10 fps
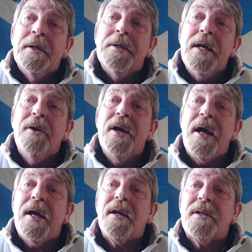The Daily
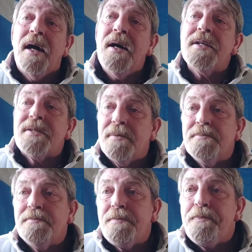Record has,
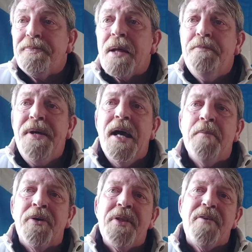
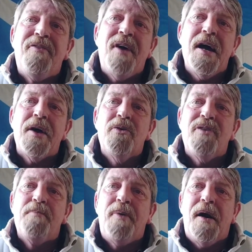PM under fire
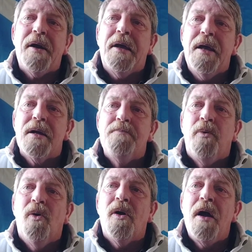over Partygate
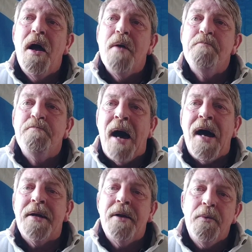report,
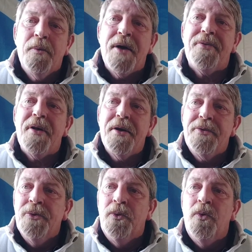man with
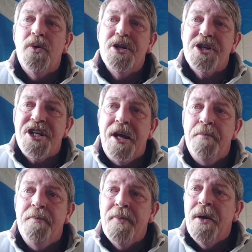no
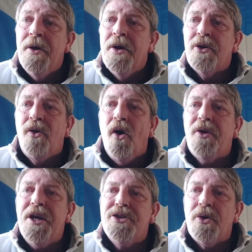shame.
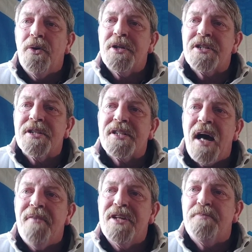Cocky Johnson
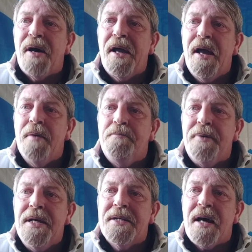savaged by
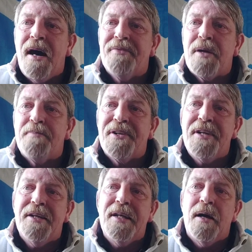MPs after
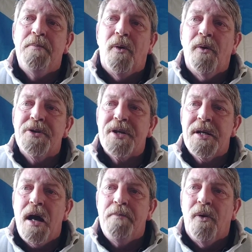pathetic
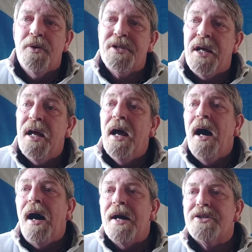apology
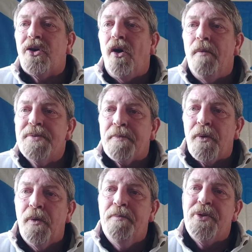as cops
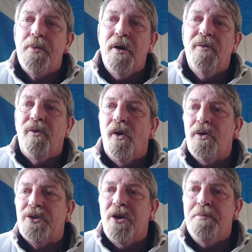probed 12
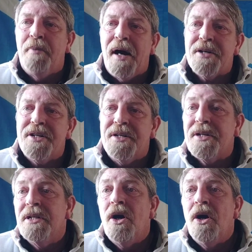lockdown bashes,